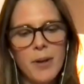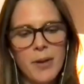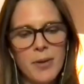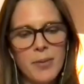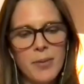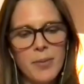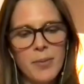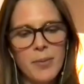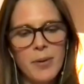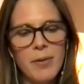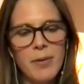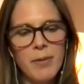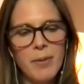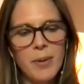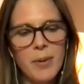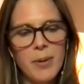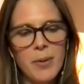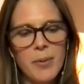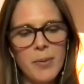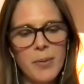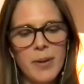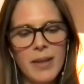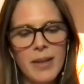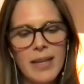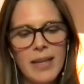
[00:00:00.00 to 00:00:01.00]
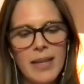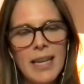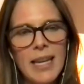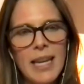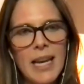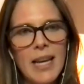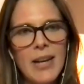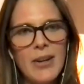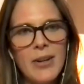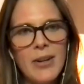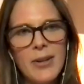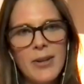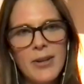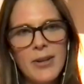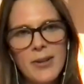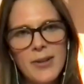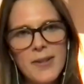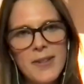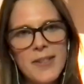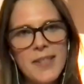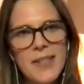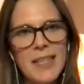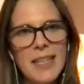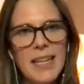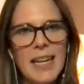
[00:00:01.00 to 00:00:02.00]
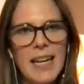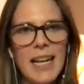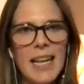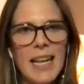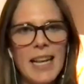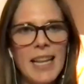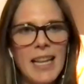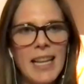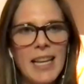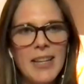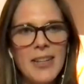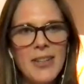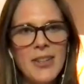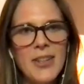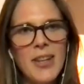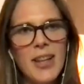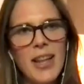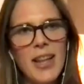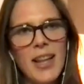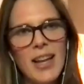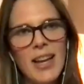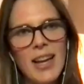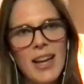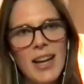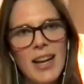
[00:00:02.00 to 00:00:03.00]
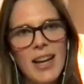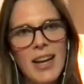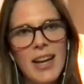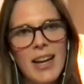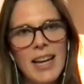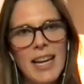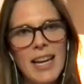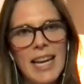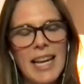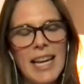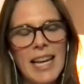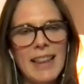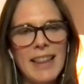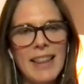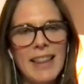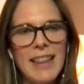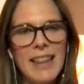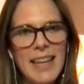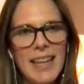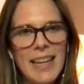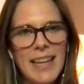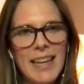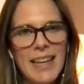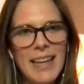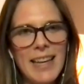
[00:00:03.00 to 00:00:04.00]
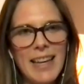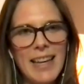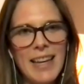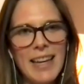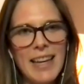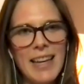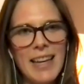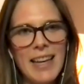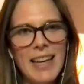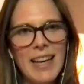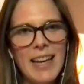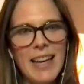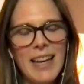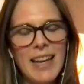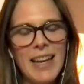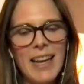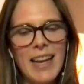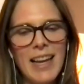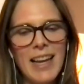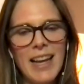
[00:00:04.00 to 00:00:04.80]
we've worked with nettles and calendula and linden.